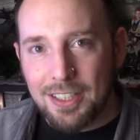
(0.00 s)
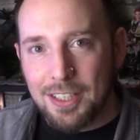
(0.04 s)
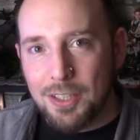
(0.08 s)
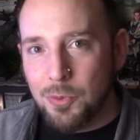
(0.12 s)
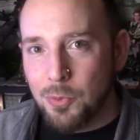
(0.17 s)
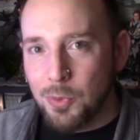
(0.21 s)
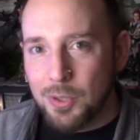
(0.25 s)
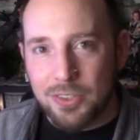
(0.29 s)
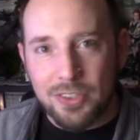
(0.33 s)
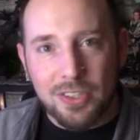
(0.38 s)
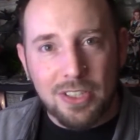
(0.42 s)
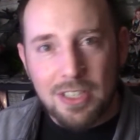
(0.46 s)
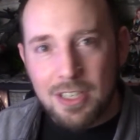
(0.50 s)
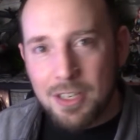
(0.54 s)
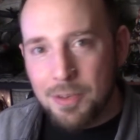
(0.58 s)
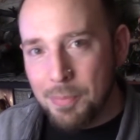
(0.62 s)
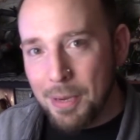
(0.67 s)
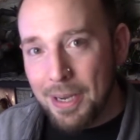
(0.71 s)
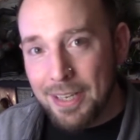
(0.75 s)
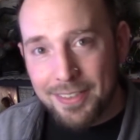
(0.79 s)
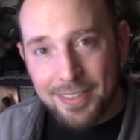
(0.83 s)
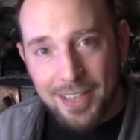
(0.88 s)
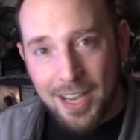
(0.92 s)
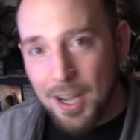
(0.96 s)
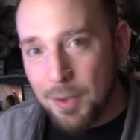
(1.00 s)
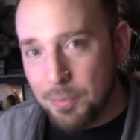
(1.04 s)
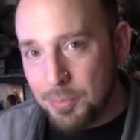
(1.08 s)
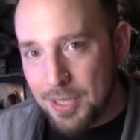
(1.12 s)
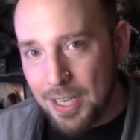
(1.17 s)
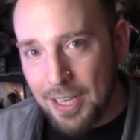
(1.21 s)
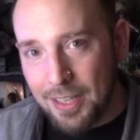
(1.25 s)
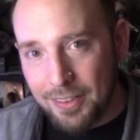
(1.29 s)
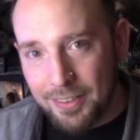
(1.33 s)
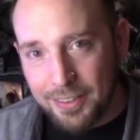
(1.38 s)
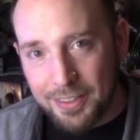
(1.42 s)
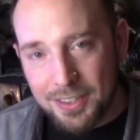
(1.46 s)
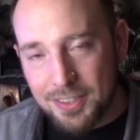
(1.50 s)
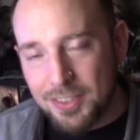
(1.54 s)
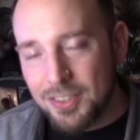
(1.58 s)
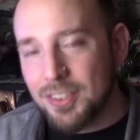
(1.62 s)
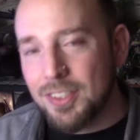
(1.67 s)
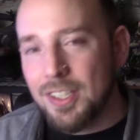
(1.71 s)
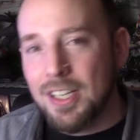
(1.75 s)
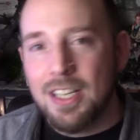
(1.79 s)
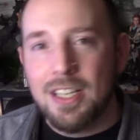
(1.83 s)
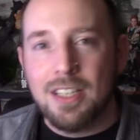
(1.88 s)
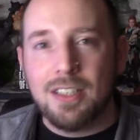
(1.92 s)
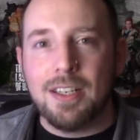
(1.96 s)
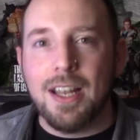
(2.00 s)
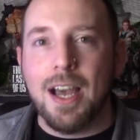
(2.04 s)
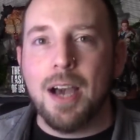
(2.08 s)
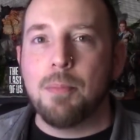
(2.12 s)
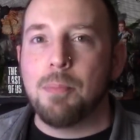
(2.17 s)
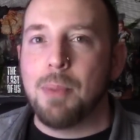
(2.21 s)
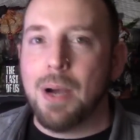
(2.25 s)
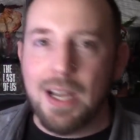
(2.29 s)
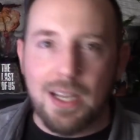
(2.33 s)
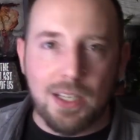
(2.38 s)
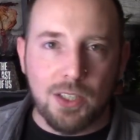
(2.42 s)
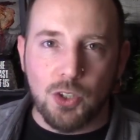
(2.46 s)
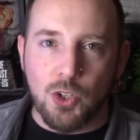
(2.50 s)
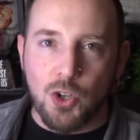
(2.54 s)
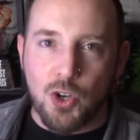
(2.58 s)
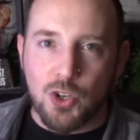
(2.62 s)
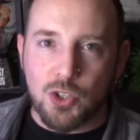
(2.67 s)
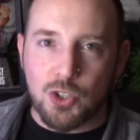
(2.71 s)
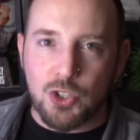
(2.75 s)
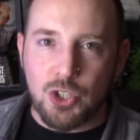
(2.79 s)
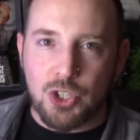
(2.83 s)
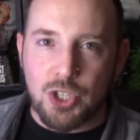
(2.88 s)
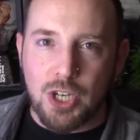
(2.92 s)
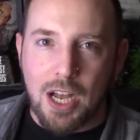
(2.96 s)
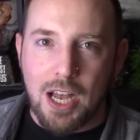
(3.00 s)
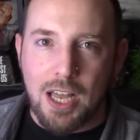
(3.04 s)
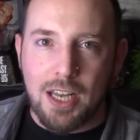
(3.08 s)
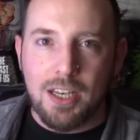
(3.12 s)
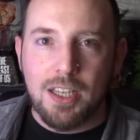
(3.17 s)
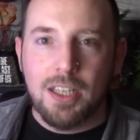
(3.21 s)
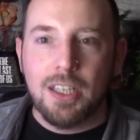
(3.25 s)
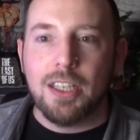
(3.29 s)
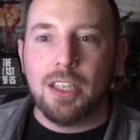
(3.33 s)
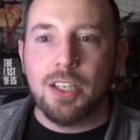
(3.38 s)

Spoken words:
It wasn't in my top 10 list, not by a long shot.